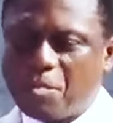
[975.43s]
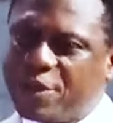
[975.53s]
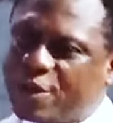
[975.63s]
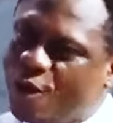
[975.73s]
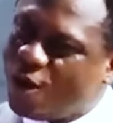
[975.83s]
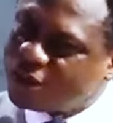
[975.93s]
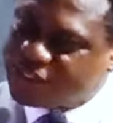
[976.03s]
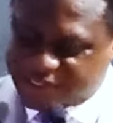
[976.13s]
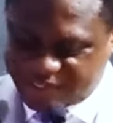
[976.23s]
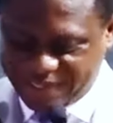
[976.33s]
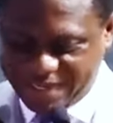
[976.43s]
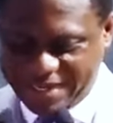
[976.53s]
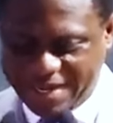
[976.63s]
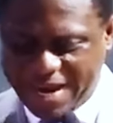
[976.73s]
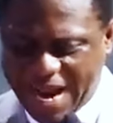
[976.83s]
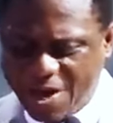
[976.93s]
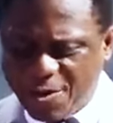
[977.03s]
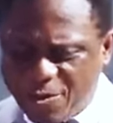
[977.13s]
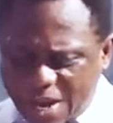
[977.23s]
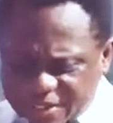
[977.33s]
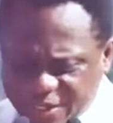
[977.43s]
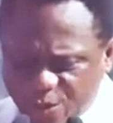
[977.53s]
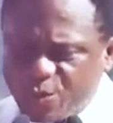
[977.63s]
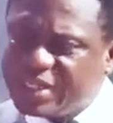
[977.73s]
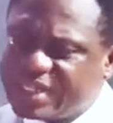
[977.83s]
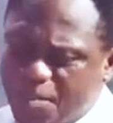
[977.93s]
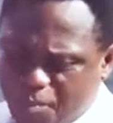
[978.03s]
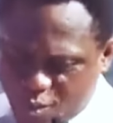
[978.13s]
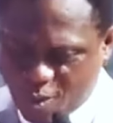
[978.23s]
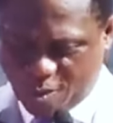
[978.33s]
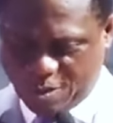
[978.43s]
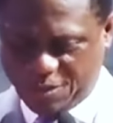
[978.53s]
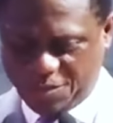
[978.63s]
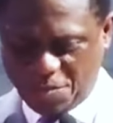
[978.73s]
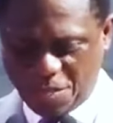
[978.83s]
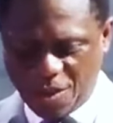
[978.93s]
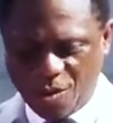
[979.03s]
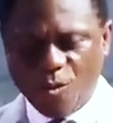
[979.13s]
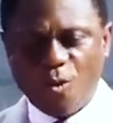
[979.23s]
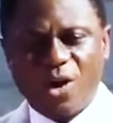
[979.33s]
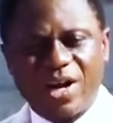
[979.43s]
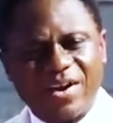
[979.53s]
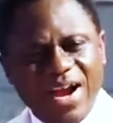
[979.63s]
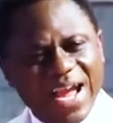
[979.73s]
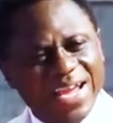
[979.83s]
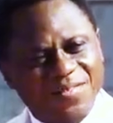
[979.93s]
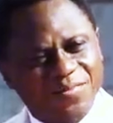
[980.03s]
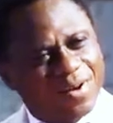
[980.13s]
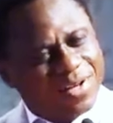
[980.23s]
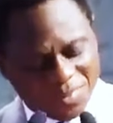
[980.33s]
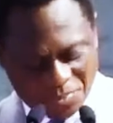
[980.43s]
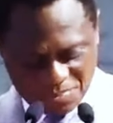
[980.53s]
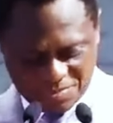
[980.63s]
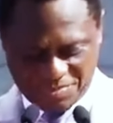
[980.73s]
Because I rescued the poor who cried for help,